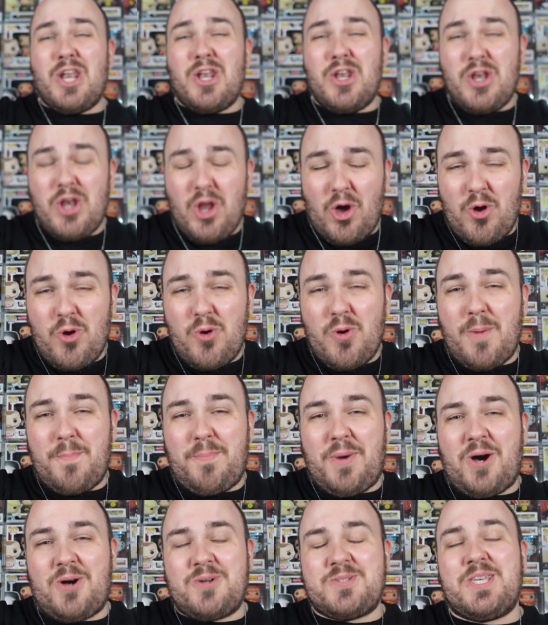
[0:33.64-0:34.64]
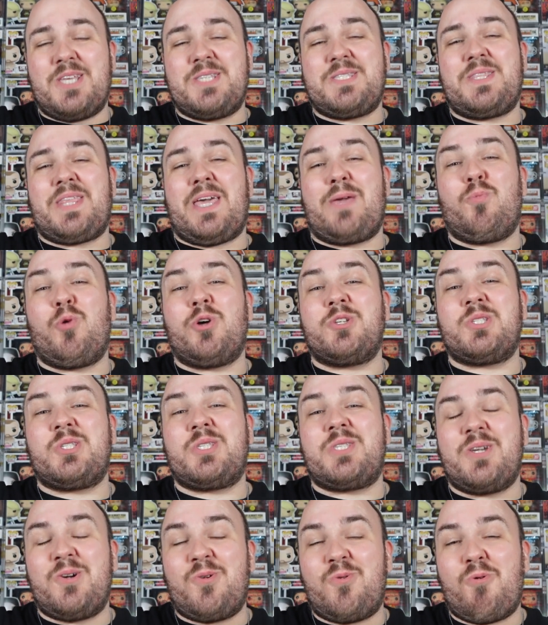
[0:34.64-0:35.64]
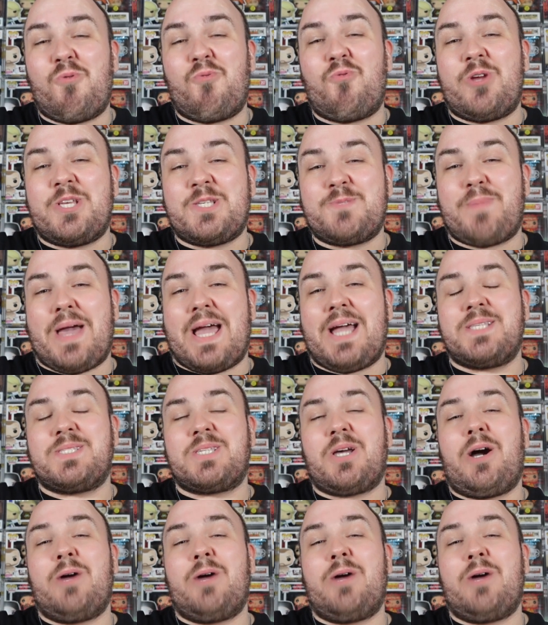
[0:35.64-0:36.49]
no passes. They were still wristbands.